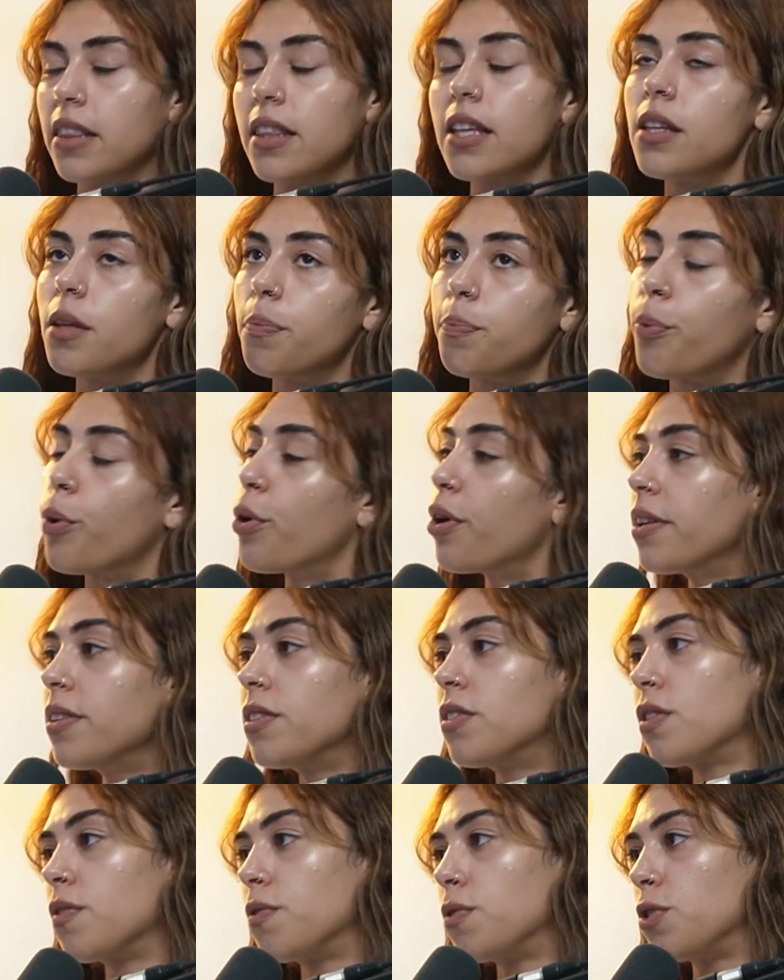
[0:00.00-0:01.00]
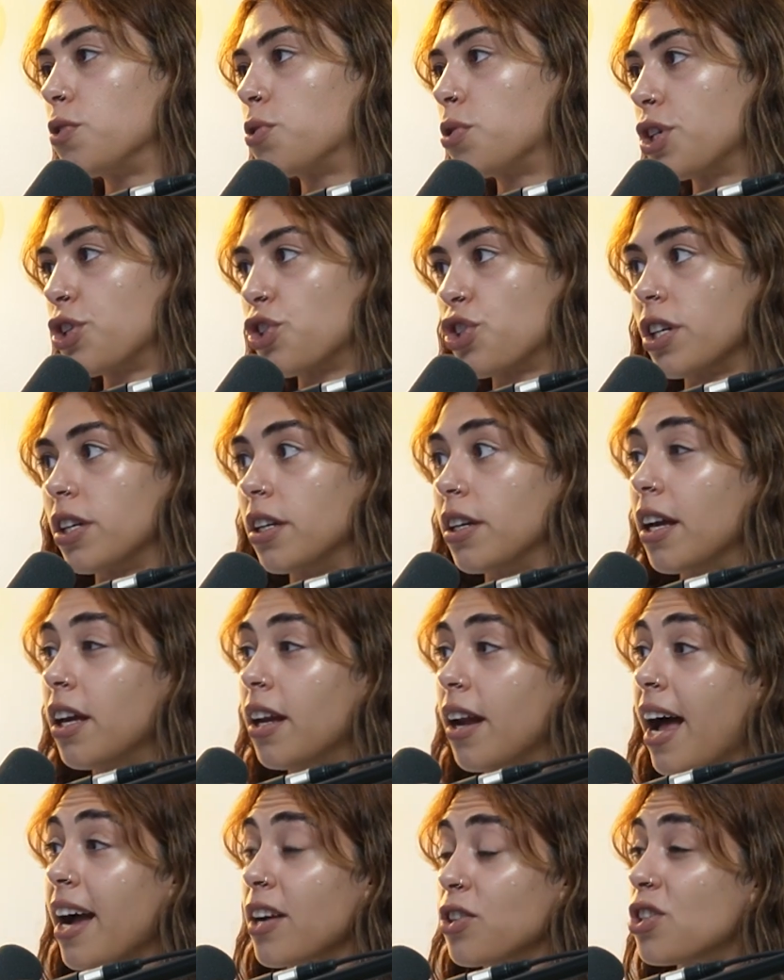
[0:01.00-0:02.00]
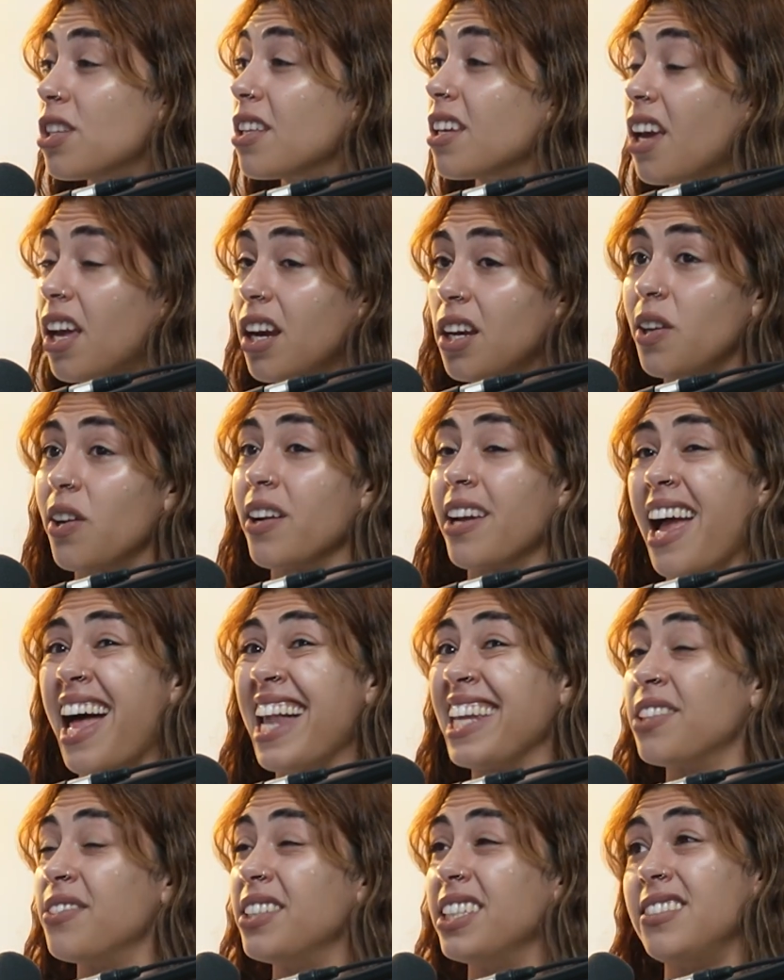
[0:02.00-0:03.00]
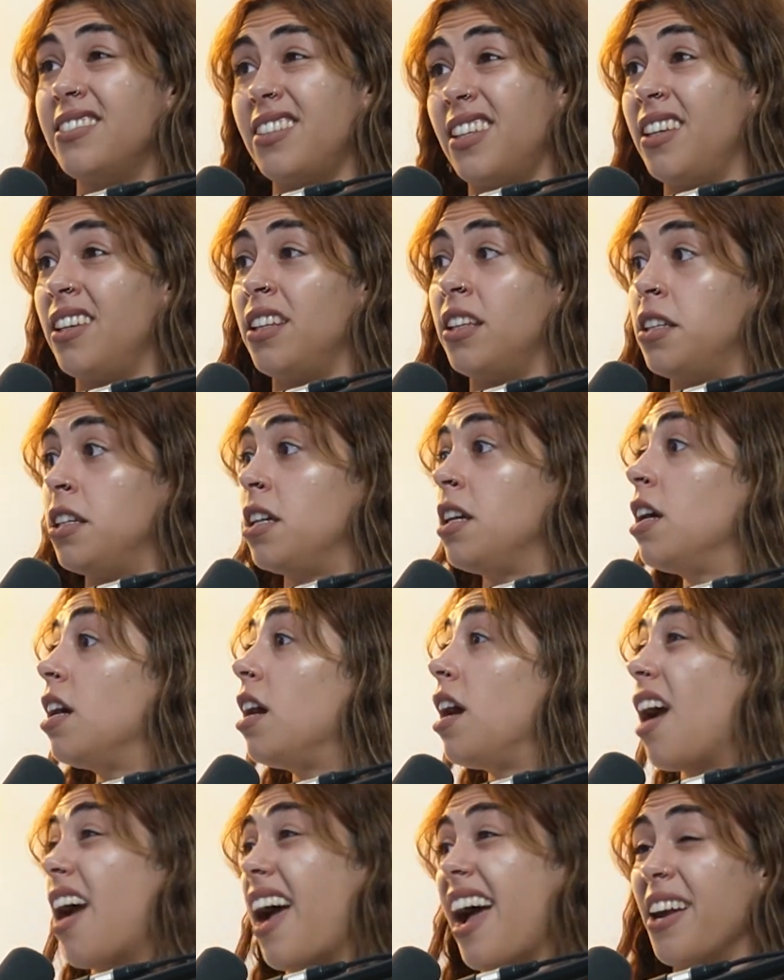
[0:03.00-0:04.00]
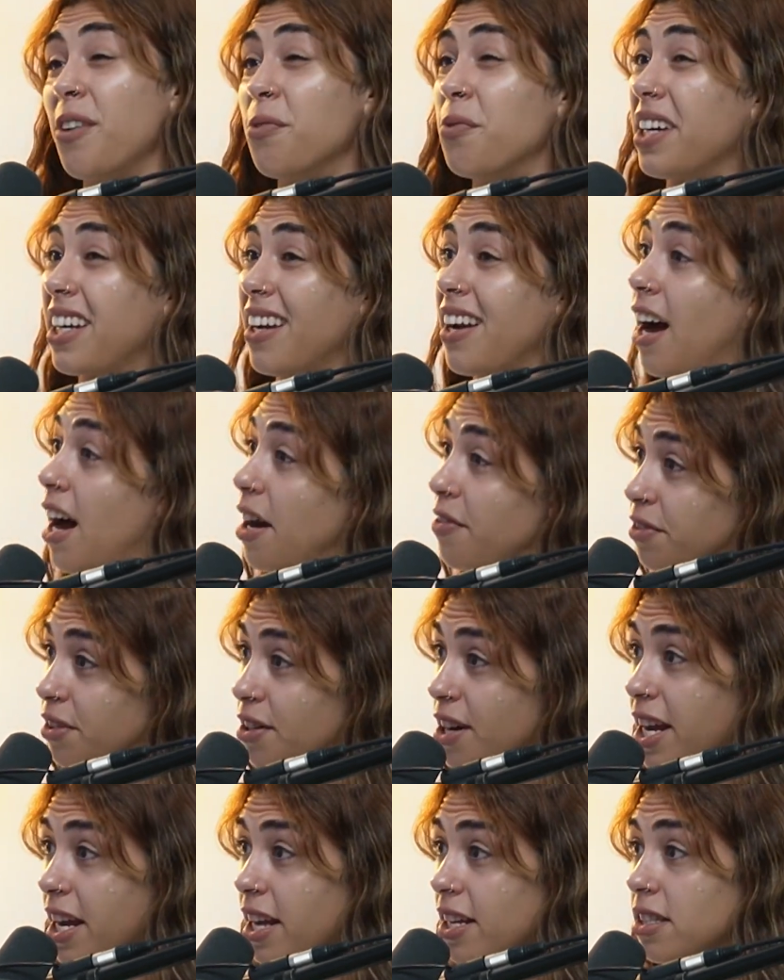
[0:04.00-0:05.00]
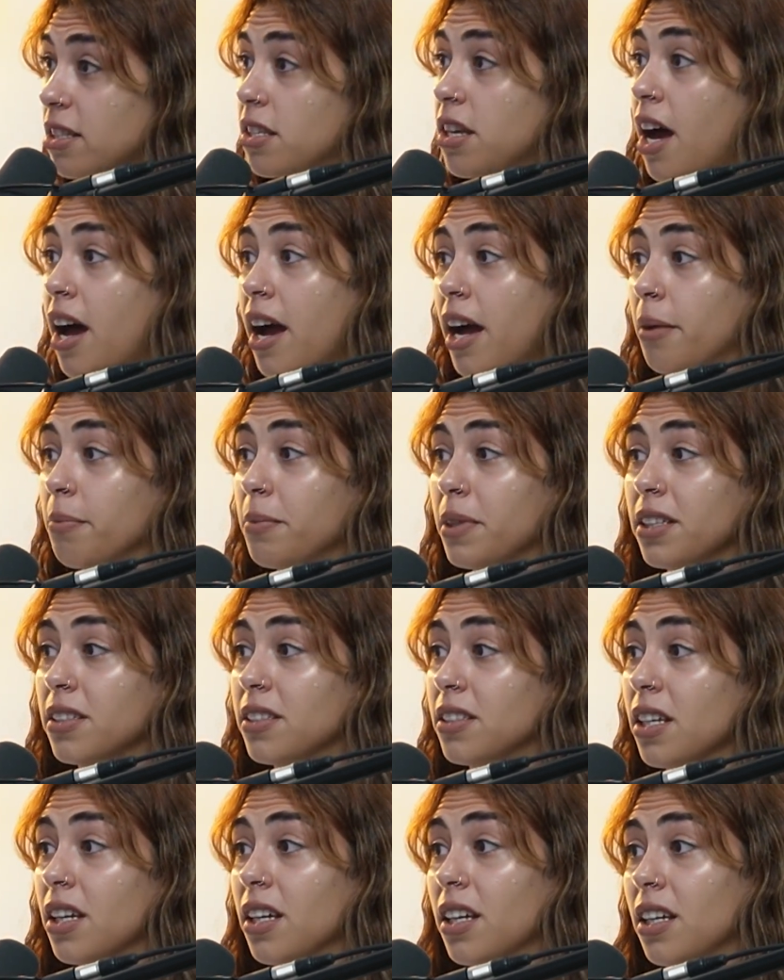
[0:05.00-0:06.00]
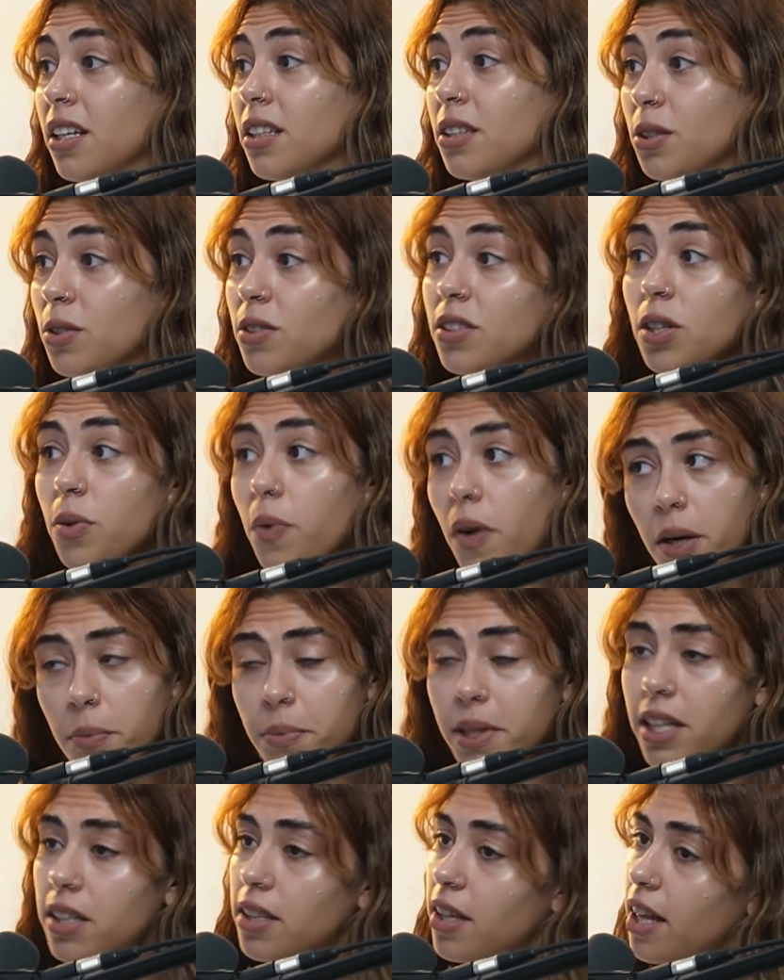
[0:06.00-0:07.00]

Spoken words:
like the importance of nutrition and actually getting your calories in and recovering in time, because you still want to be